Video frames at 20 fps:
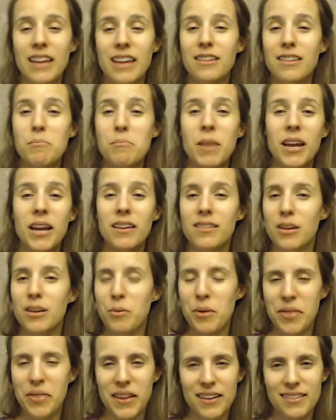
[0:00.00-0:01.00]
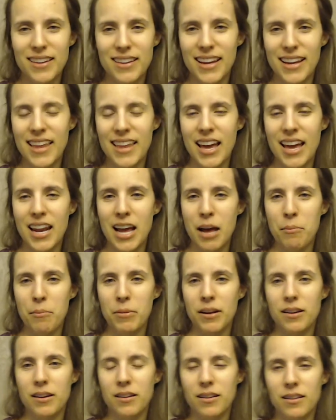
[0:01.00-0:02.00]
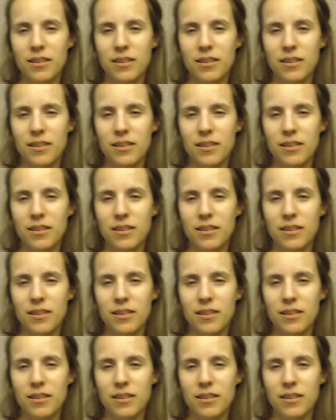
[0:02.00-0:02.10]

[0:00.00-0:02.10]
It's amazing when things like that happen.